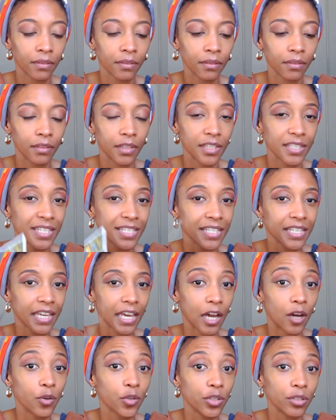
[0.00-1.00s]
This is
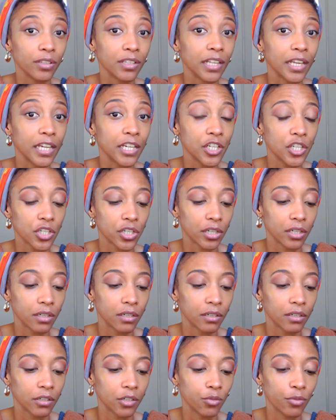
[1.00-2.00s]
calculation.
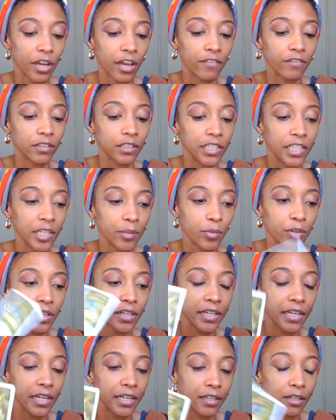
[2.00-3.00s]
You have Libra
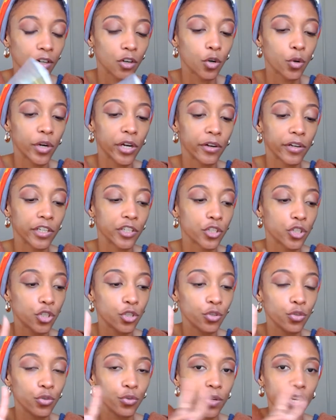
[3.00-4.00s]
and Aquarius,
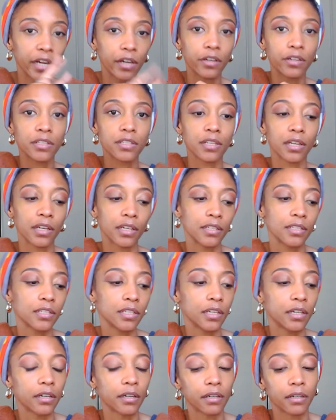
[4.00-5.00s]
2 air signs
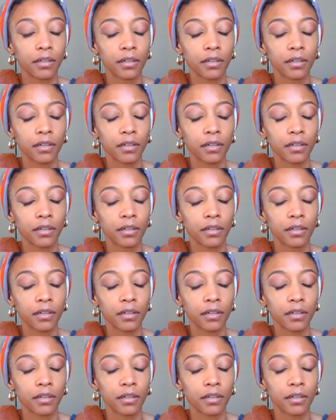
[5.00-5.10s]
here.